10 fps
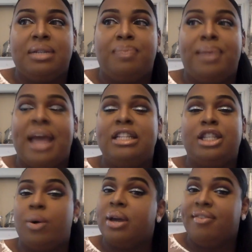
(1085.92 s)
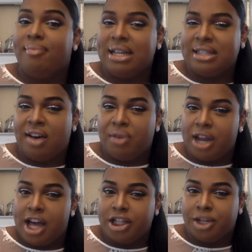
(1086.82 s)
But I don't give myself
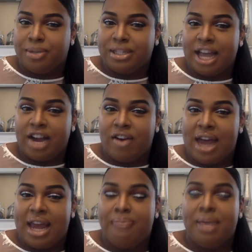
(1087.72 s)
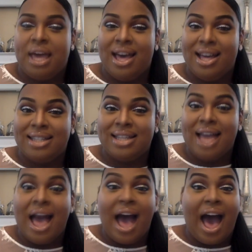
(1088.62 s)
100% credit because
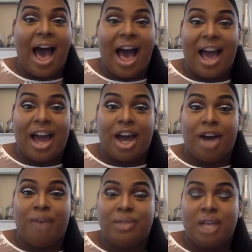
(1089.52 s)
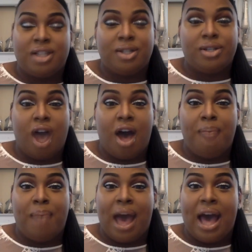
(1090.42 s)
I was also
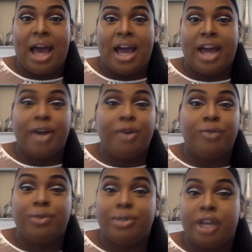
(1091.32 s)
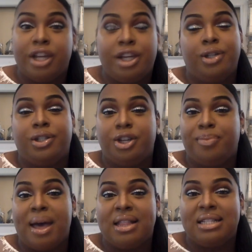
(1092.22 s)
taught by gurus on YouTube
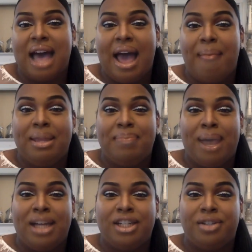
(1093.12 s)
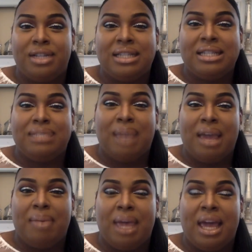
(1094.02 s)
at the time. And mind you, this is
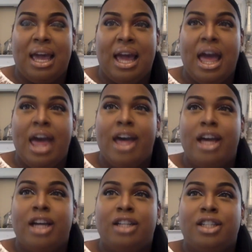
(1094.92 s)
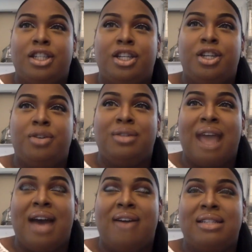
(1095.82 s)
maybe
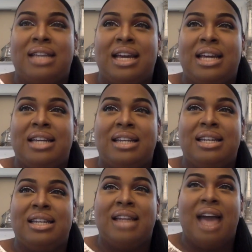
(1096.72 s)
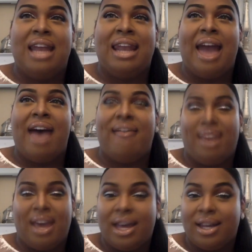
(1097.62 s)

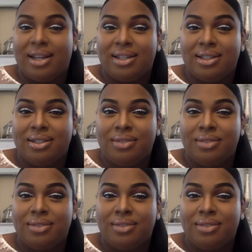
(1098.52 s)
2011.